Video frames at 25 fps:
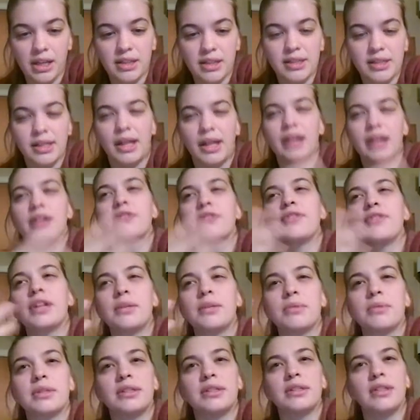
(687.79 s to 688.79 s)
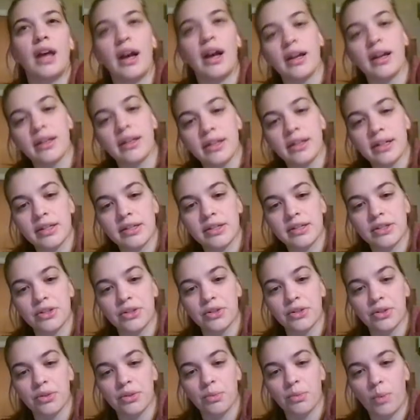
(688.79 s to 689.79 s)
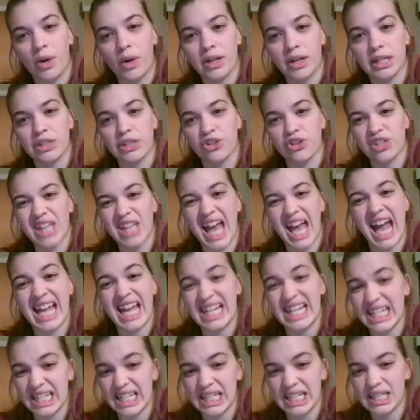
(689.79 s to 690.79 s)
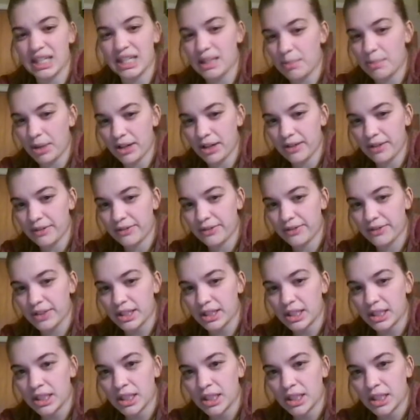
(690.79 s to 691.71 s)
It's kind of like with Nihilus, you're wanting just any debuff